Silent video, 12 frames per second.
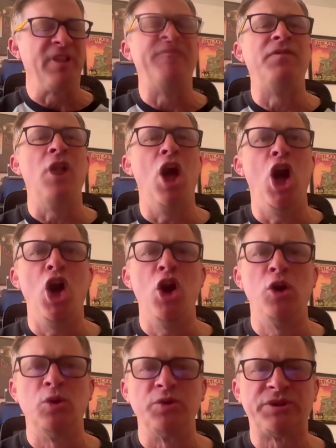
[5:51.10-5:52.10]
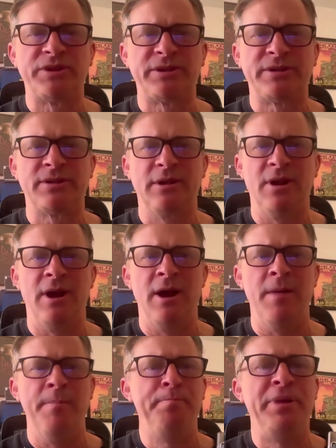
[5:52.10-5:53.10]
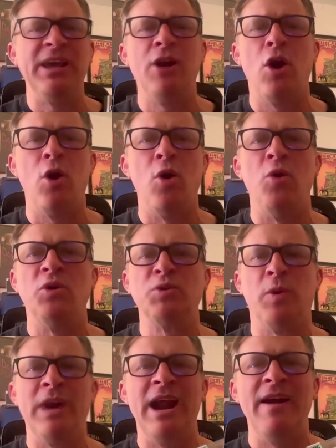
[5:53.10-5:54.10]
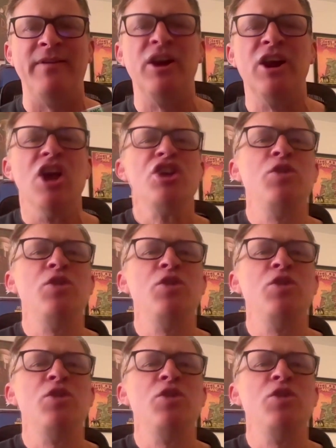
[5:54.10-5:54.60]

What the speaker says: flaws, pinholes, whatever.